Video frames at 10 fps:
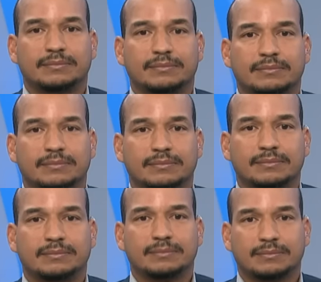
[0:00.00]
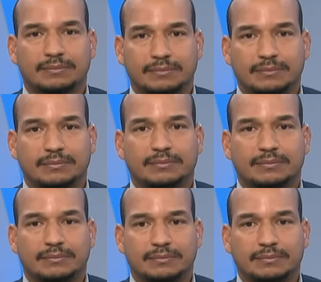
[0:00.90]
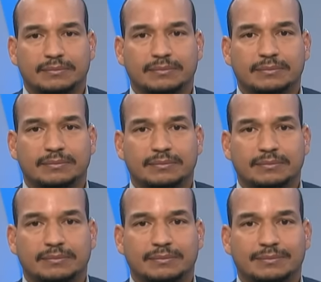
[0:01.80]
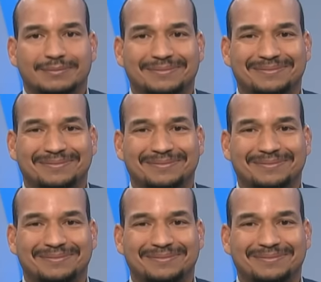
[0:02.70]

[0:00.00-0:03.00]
No words are spoken by the person on screen.